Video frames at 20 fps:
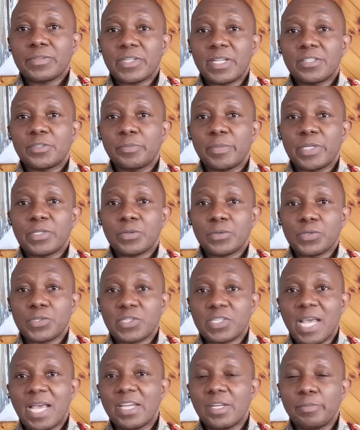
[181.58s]
of Sentiments
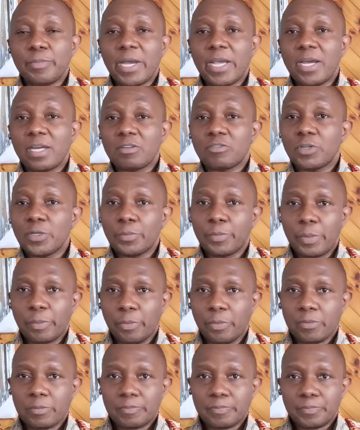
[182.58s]
was signed by 100
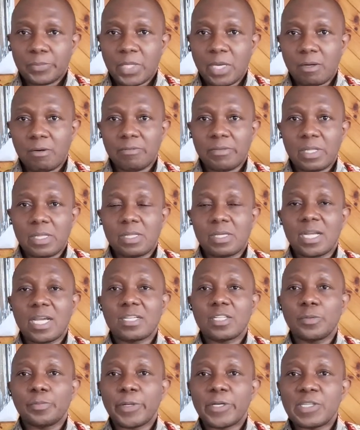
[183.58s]
people out of the
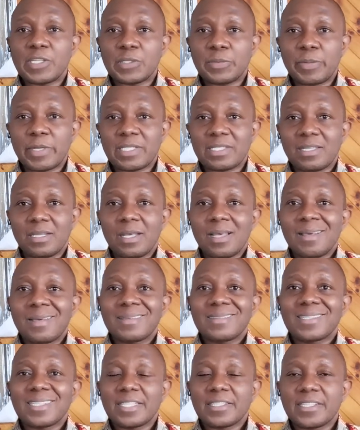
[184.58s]
300 participants.
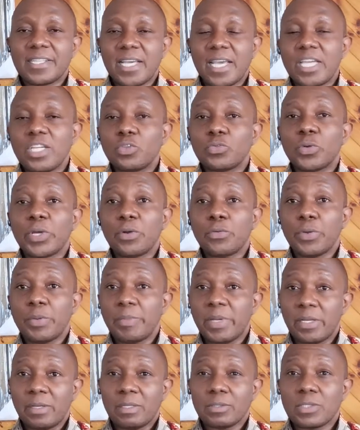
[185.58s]
68 were
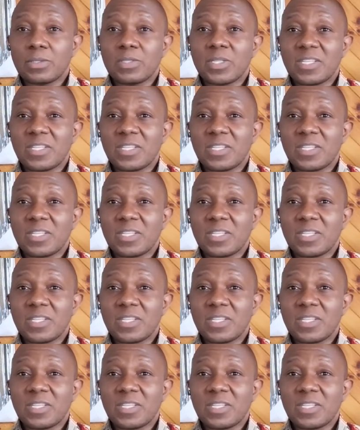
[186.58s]
women,